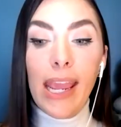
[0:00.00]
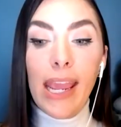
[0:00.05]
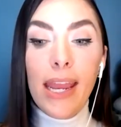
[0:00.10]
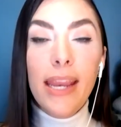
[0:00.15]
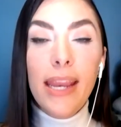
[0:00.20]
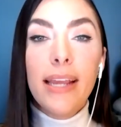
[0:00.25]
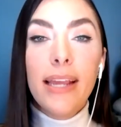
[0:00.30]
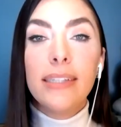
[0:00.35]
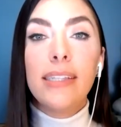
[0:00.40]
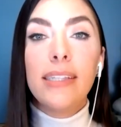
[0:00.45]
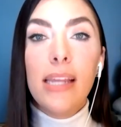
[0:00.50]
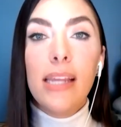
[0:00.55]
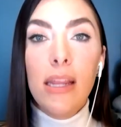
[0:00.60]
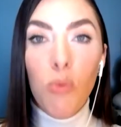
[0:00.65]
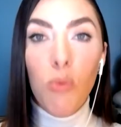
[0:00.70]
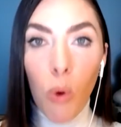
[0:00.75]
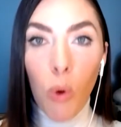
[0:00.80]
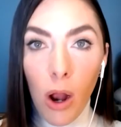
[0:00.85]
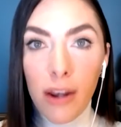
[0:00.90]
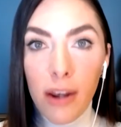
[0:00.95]
It is the
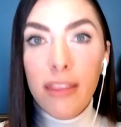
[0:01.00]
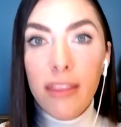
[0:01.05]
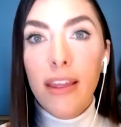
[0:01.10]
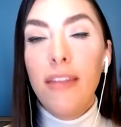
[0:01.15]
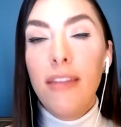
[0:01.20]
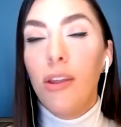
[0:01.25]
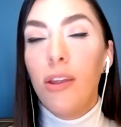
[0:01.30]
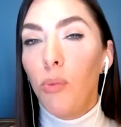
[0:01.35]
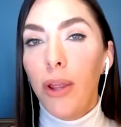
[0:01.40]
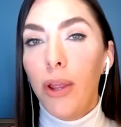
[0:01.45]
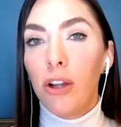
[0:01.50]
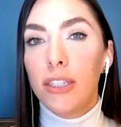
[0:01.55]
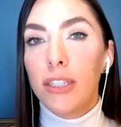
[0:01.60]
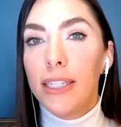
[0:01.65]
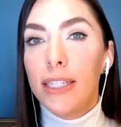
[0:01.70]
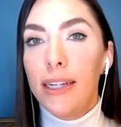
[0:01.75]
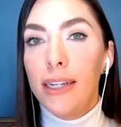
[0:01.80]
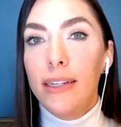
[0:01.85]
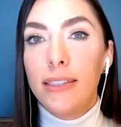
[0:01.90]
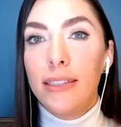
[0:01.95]
one thing that we are
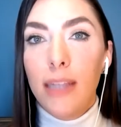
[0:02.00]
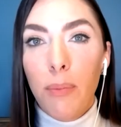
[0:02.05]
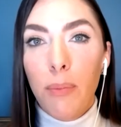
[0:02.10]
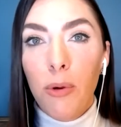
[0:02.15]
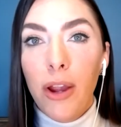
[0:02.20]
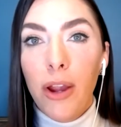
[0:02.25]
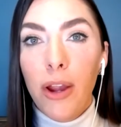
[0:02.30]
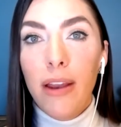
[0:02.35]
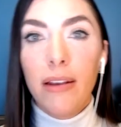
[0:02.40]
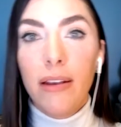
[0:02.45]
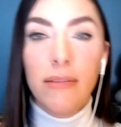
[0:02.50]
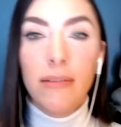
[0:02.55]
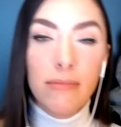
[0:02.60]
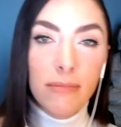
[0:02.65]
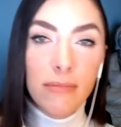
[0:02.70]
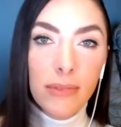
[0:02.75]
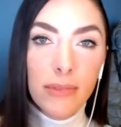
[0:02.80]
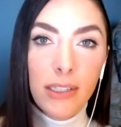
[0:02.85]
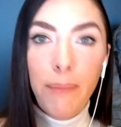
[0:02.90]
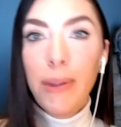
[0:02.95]
seeing separate
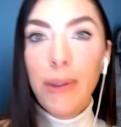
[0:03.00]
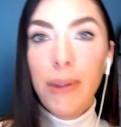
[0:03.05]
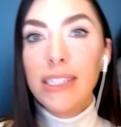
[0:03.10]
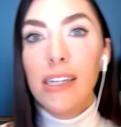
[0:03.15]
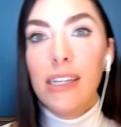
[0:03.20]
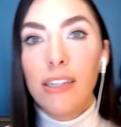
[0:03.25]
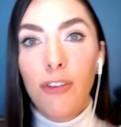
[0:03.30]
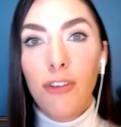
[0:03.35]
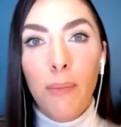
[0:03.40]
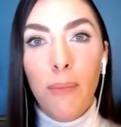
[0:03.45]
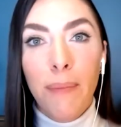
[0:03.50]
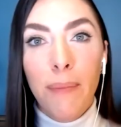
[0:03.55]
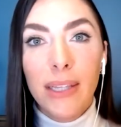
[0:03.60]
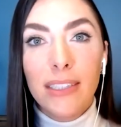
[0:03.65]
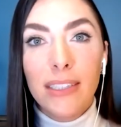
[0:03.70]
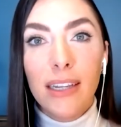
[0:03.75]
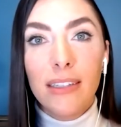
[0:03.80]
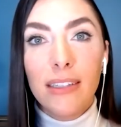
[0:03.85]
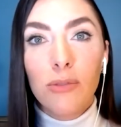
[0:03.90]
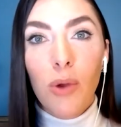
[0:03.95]
business from
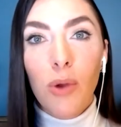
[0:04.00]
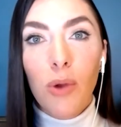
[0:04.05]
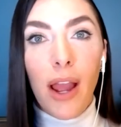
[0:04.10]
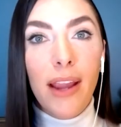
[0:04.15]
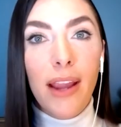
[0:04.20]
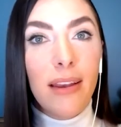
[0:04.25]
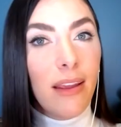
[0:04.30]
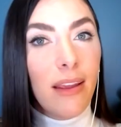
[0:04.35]
business, right?